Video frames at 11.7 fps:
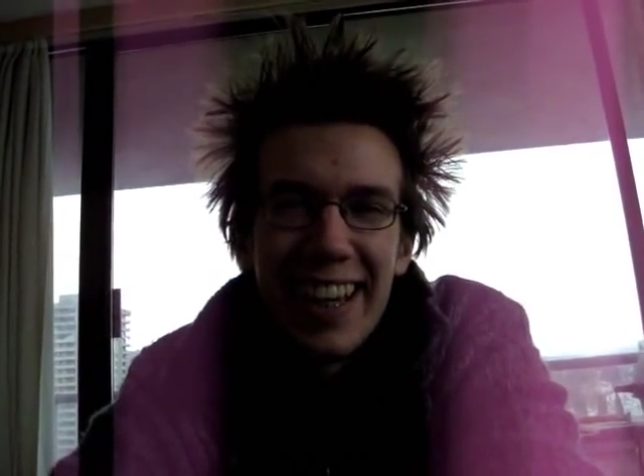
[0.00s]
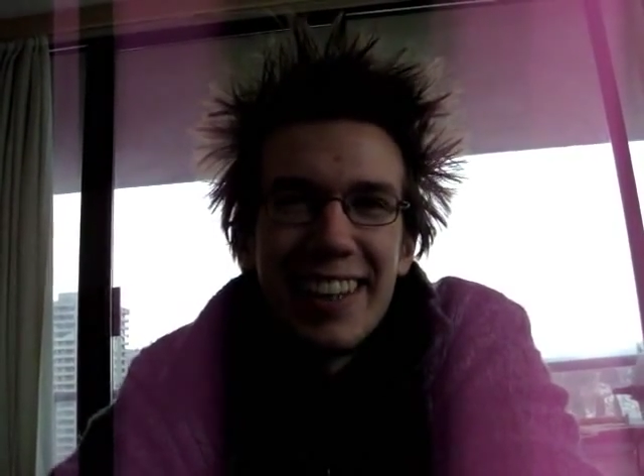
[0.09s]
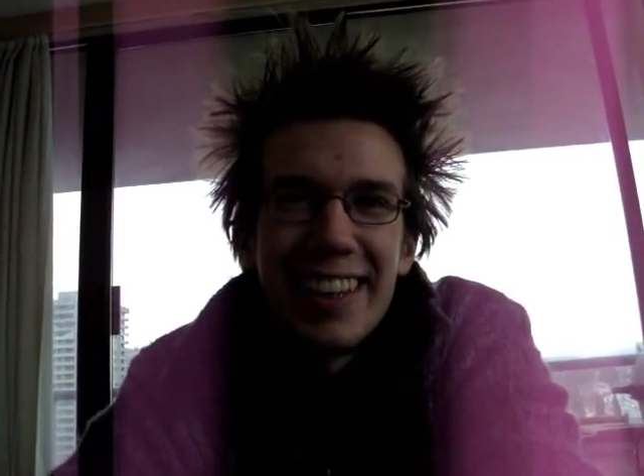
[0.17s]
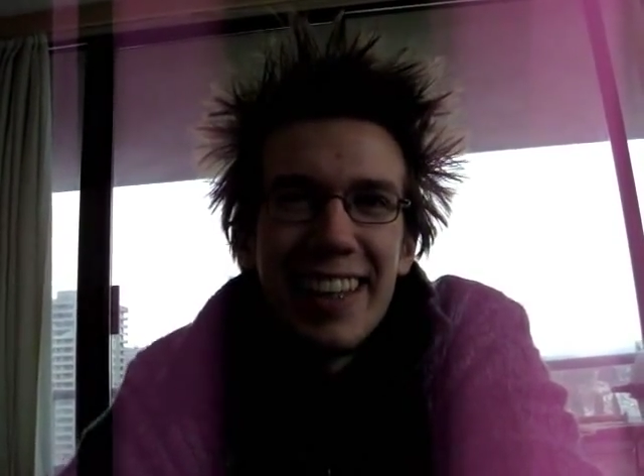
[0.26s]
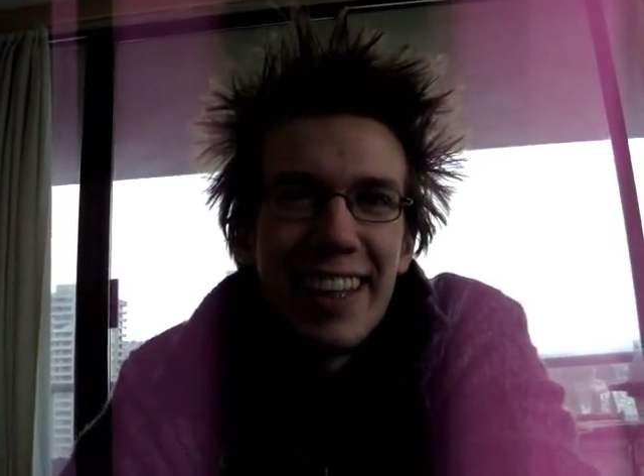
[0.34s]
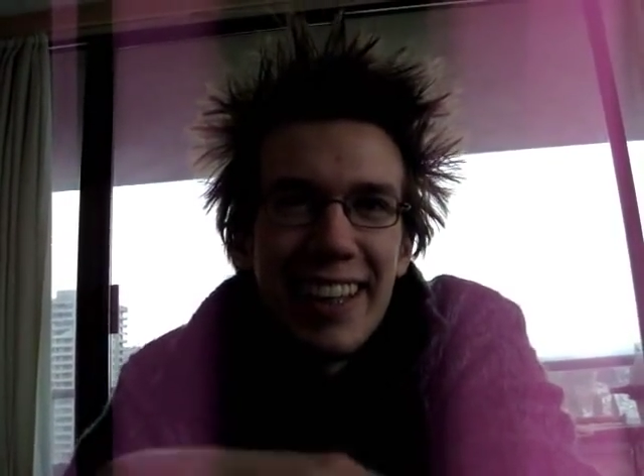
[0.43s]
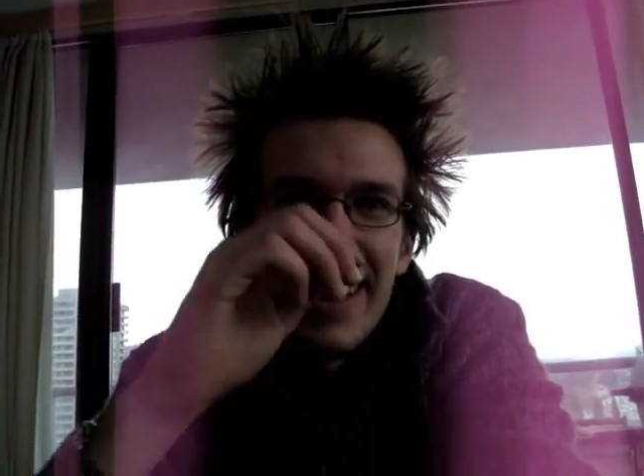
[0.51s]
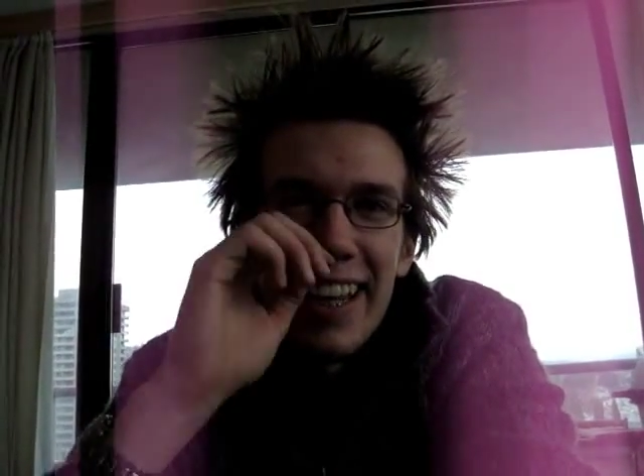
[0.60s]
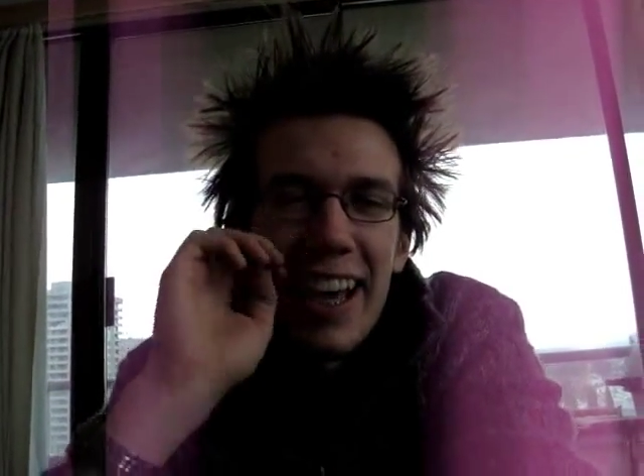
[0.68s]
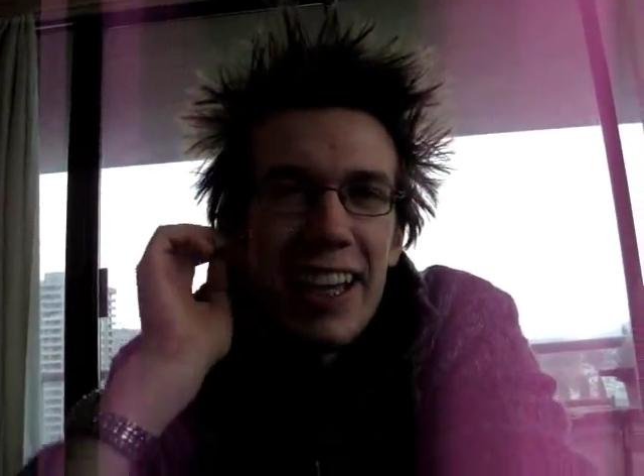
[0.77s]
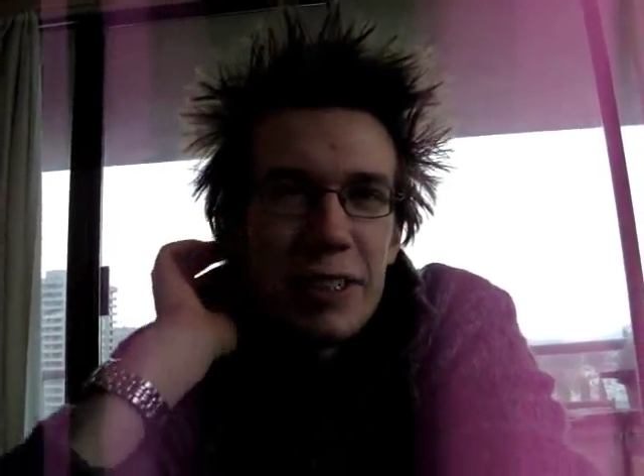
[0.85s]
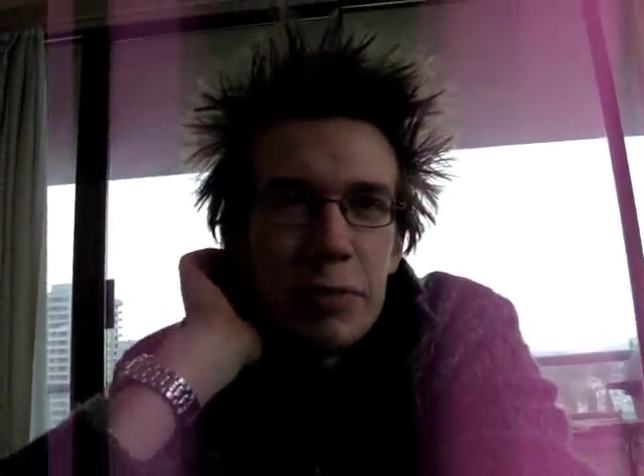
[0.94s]
And then
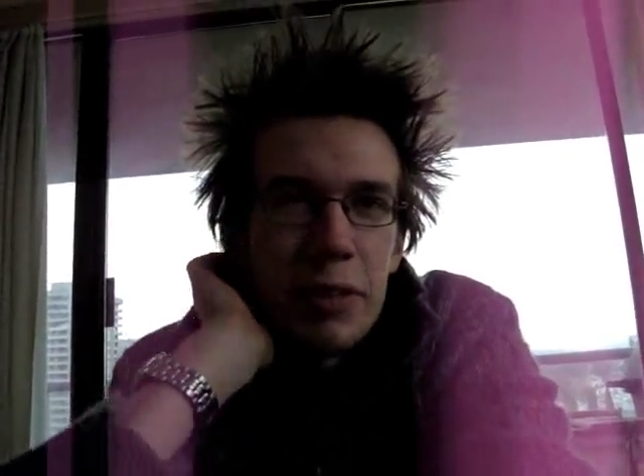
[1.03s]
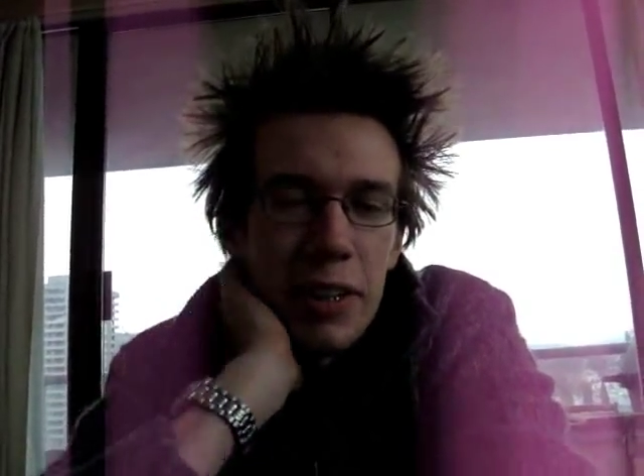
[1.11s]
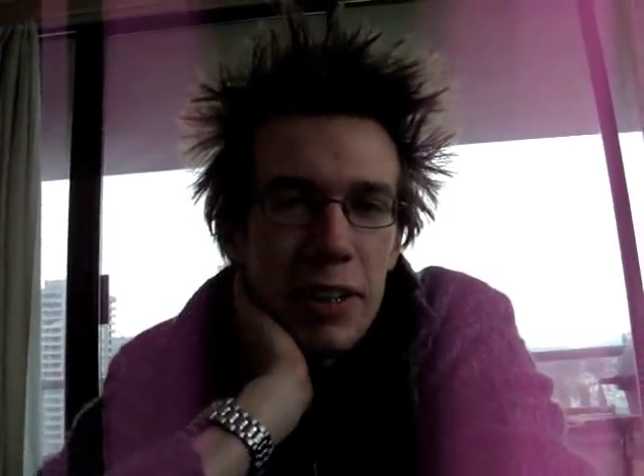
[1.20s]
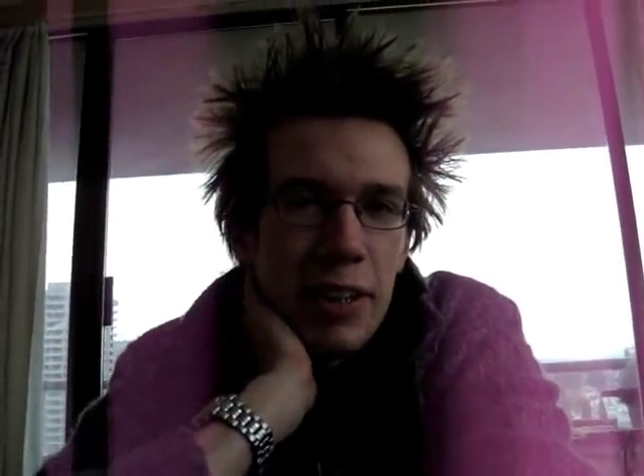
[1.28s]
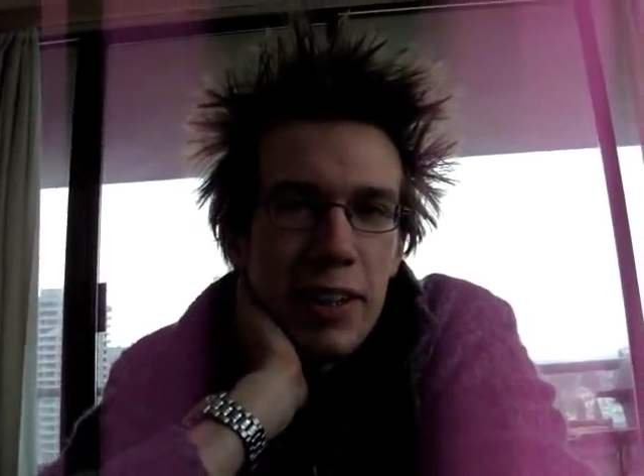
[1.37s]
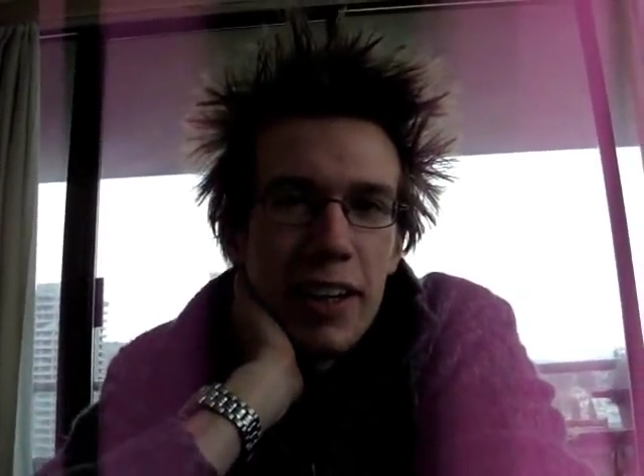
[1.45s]
as we